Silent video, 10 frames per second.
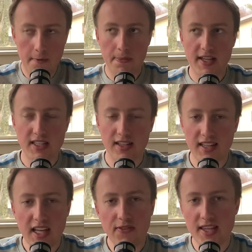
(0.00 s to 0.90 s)
that to
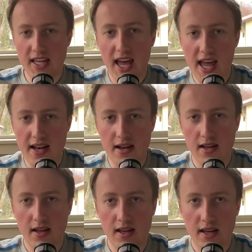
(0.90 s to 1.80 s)
leave at the end
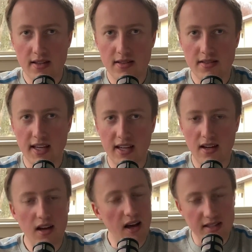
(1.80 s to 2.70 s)
is just like,
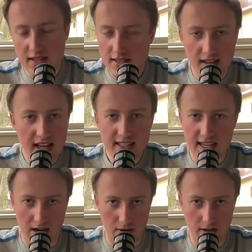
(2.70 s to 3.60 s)
oh, it's just a
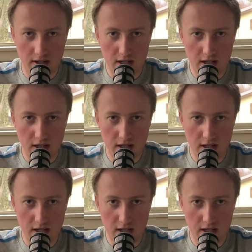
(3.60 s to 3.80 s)
letdown.